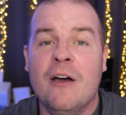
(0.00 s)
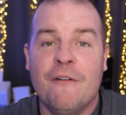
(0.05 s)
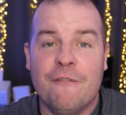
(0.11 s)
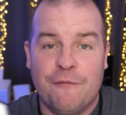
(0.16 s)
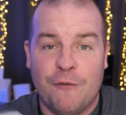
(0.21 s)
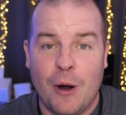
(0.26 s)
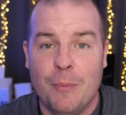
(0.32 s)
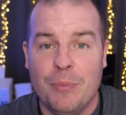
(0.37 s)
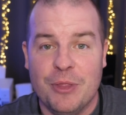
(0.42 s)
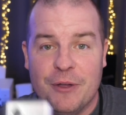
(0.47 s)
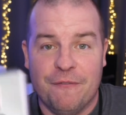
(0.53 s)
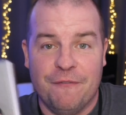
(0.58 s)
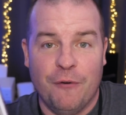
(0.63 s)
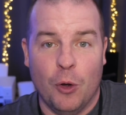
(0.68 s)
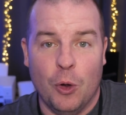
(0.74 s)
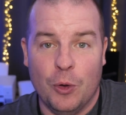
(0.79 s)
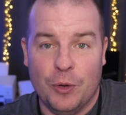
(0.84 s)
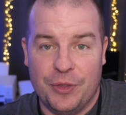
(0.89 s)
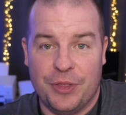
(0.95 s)
from the
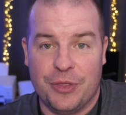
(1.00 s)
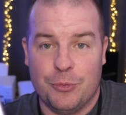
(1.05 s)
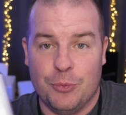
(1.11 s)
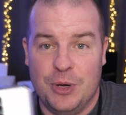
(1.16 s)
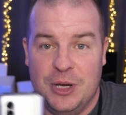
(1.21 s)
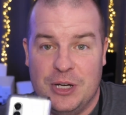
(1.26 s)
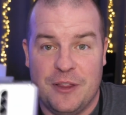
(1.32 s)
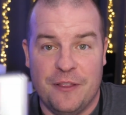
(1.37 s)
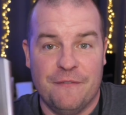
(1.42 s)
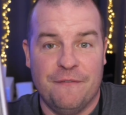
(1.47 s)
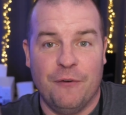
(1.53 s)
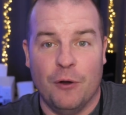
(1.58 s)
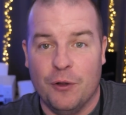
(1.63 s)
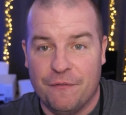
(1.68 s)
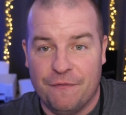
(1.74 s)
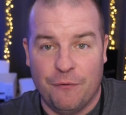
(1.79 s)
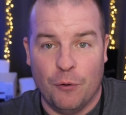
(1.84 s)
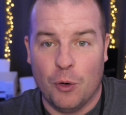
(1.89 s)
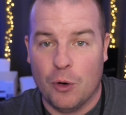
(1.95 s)
Fold 3 to the
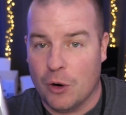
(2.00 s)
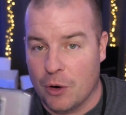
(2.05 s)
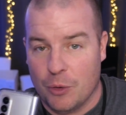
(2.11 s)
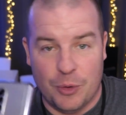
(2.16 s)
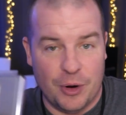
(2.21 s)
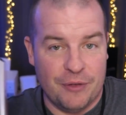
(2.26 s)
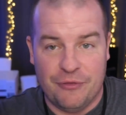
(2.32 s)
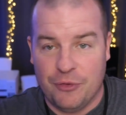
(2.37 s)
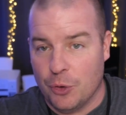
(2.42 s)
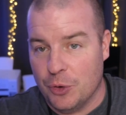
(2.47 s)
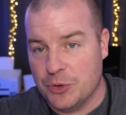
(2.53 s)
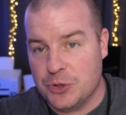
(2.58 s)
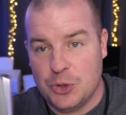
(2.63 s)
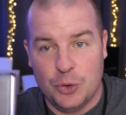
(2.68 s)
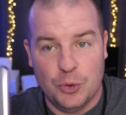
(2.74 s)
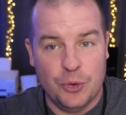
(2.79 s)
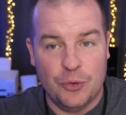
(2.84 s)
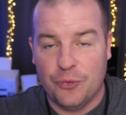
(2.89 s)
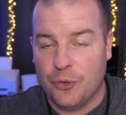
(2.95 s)
Fold 4 or the Fold
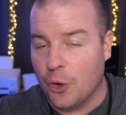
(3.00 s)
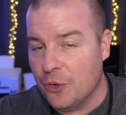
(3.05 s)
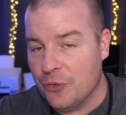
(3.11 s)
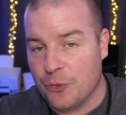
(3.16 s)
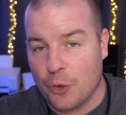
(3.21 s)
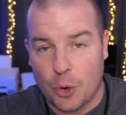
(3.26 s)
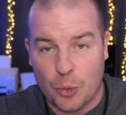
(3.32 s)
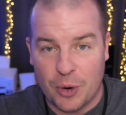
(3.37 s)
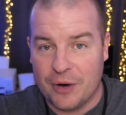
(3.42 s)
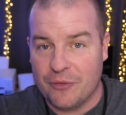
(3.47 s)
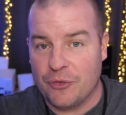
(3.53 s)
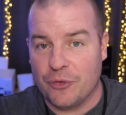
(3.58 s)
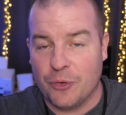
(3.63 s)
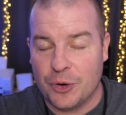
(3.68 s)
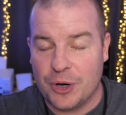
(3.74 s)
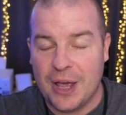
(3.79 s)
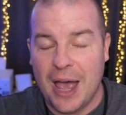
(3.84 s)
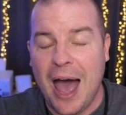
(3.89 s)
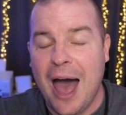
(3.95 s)
2 to Fold 4, whatever
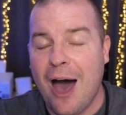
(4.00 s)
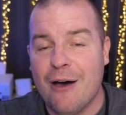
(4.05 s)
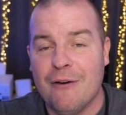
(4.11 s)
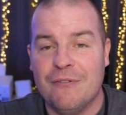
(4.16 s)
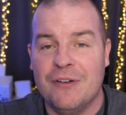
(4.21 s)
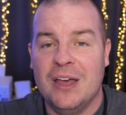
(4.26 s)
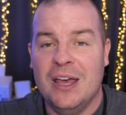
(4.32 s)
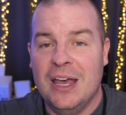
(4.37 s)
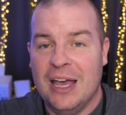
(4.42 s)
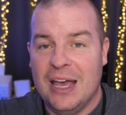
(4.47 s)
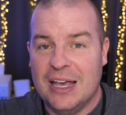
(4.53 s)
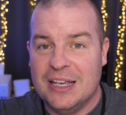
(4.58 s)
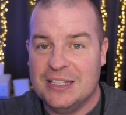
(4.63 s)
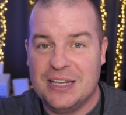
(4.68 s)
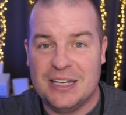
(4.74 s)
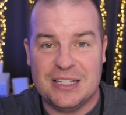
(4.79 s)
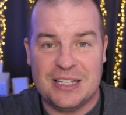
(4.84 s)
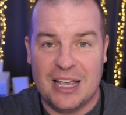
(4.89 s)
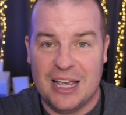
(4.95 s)
phone you have,
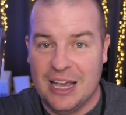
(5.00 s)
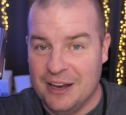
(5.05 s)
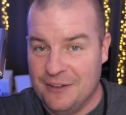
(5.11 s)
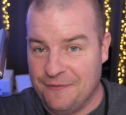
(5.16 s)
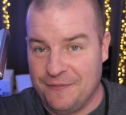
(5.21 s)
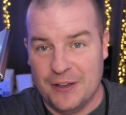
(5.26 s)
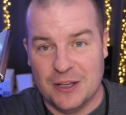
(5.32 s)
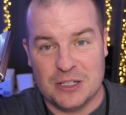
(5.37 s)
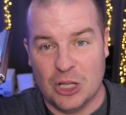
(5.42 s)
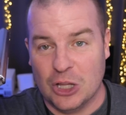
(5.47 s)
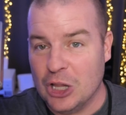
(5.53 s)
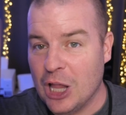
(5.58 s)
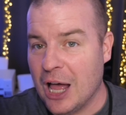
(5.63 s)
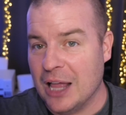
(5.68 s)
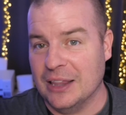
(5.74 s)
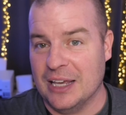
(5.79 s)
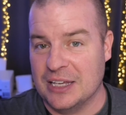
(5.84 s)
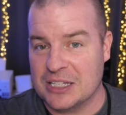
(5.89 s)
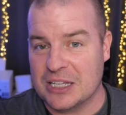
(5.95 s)
is just it feels a
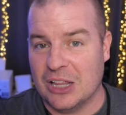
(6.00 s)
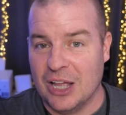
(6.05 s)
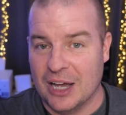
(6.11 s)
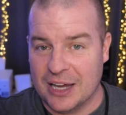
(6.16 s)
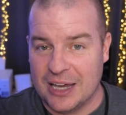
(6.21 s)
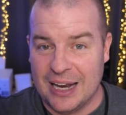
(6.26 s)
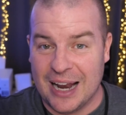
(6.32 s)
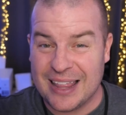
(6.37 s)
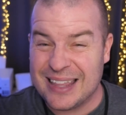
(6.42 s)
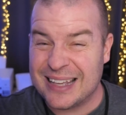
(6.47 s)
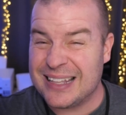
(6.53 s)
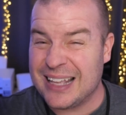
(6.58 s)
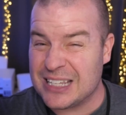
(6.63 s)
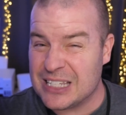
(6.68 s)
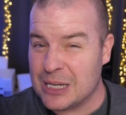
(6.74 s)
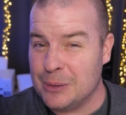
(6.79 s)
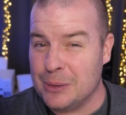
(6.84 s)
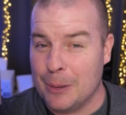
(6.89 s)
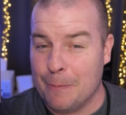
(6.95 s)
lot less clunky, and I think
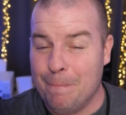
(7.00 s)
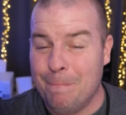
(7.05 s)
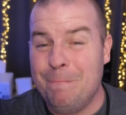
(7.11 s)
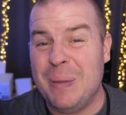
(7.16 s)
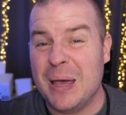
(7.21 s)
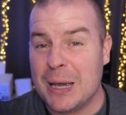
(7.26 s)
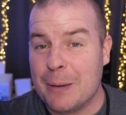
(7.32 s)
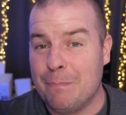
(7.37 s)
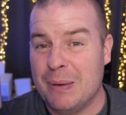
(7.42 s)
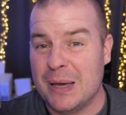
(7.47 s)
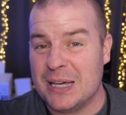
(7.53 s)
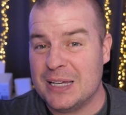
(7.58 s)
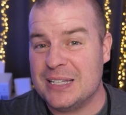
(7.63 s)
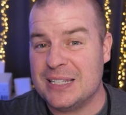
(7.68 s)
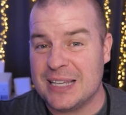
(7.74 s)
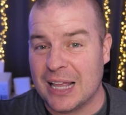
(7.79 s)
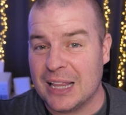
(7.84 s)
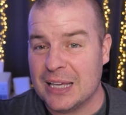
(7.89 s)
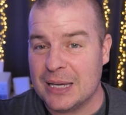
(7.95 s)
that's going to be a big big
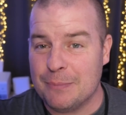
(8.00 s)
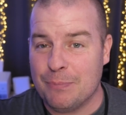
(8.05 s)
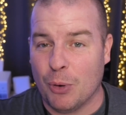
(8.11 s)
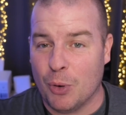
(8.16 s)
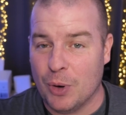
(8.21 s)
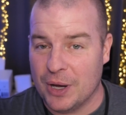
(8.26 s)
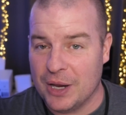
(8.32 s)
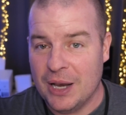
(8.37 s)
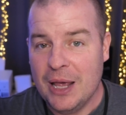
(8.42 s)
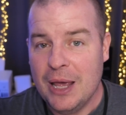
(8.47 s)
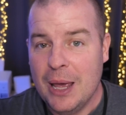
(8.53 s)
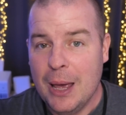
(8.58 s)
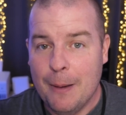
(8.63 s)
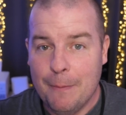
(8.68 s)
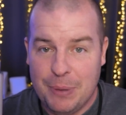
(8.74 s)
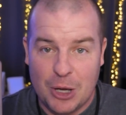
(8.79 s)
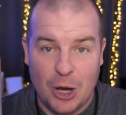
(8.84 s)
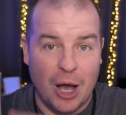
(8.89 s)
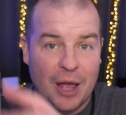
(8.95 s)
selling point
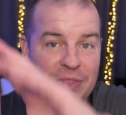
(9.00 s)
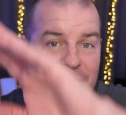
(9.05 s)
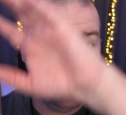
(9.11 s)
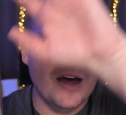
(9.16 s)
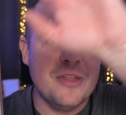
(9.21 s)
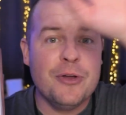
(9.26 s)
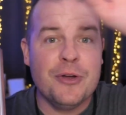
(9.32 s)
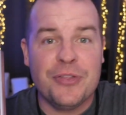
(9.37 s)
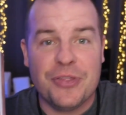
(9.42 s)
beyond the other